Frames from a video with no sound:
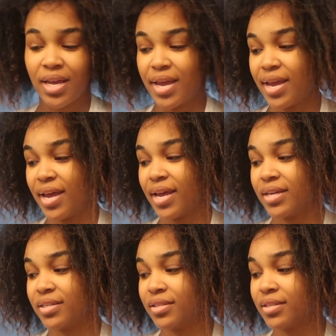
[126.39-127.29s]

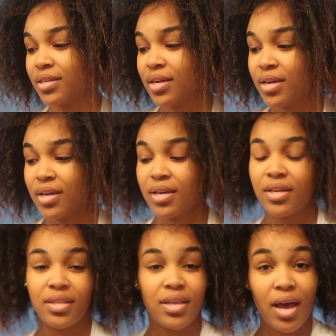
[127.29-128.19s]
And
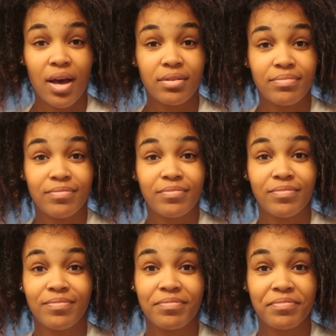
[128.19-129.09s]
yeah,
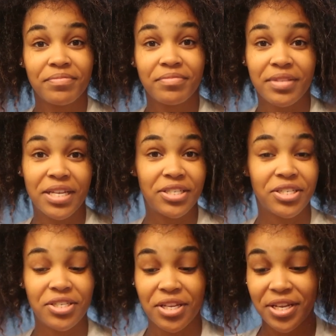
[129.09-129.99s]
let's
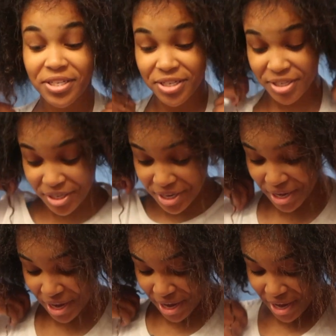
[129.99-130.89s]
just
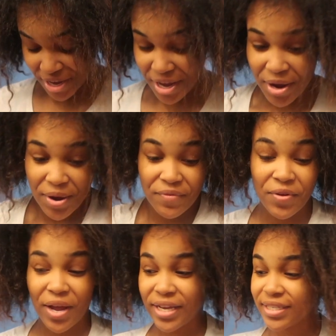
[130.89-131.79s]
yeah, if you
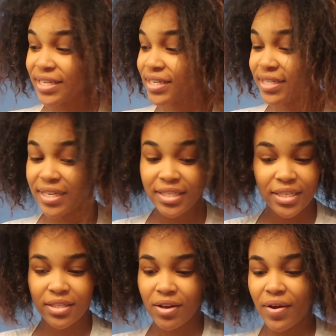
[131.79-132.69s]
guys can, this
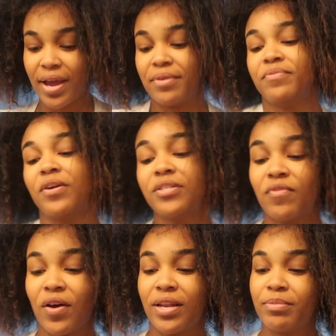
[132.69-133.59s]
is, okay, first
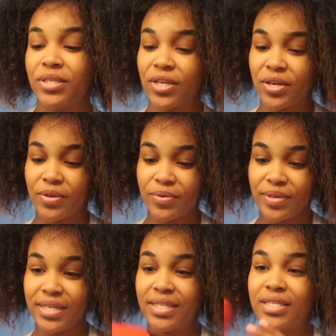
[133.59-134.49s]
of all, let me show you.
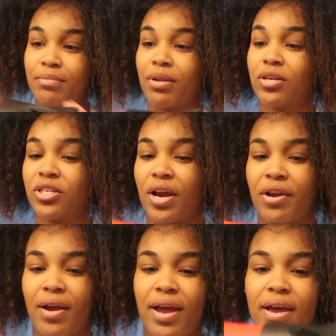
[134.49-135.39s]
This is the blow
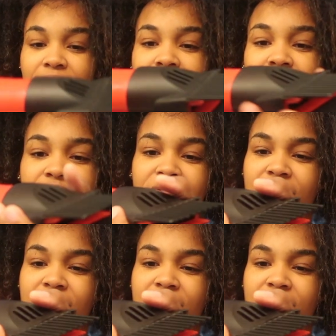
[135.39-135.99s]
dryer I have.